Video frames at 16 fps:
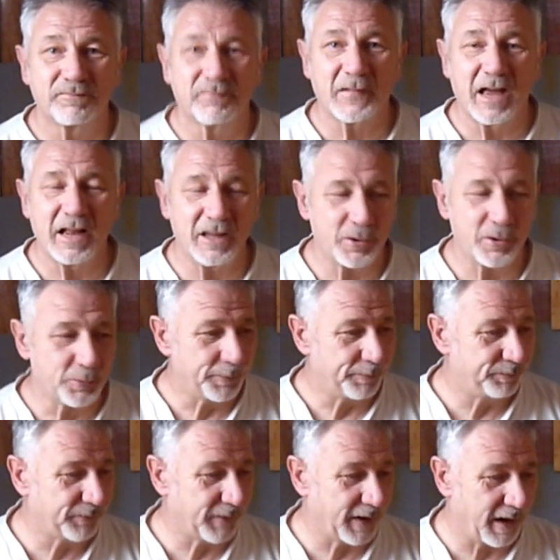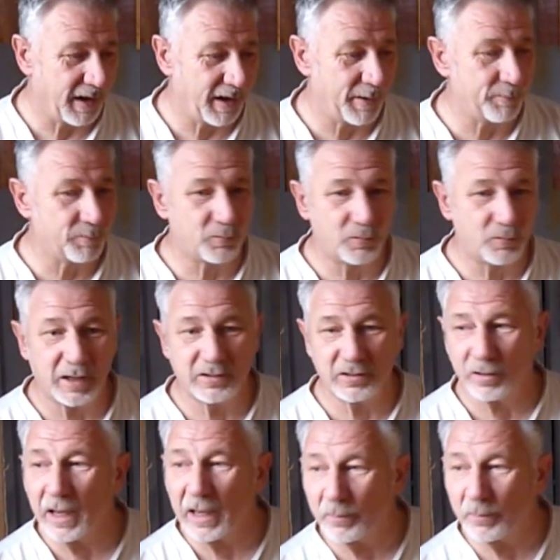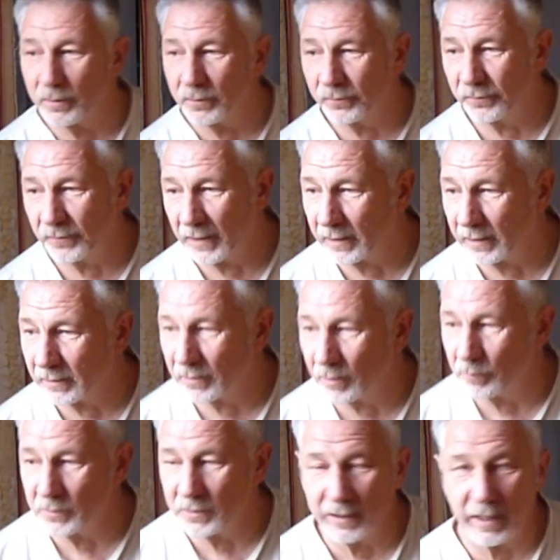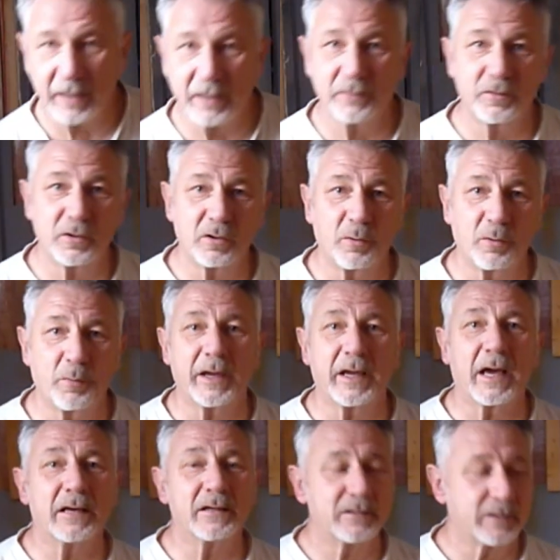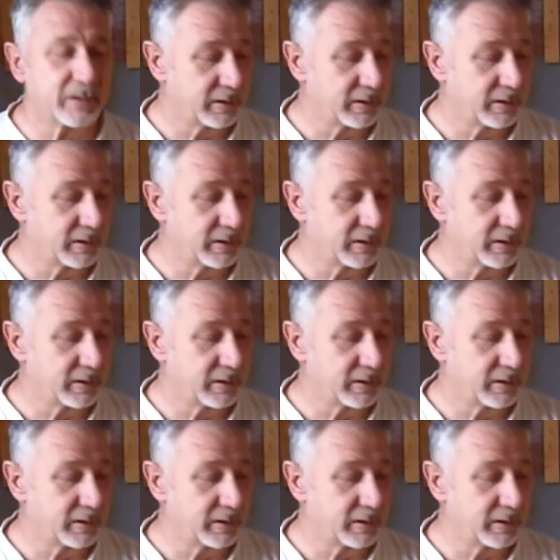Hello. Right, okay, we've come to the end of another weekend.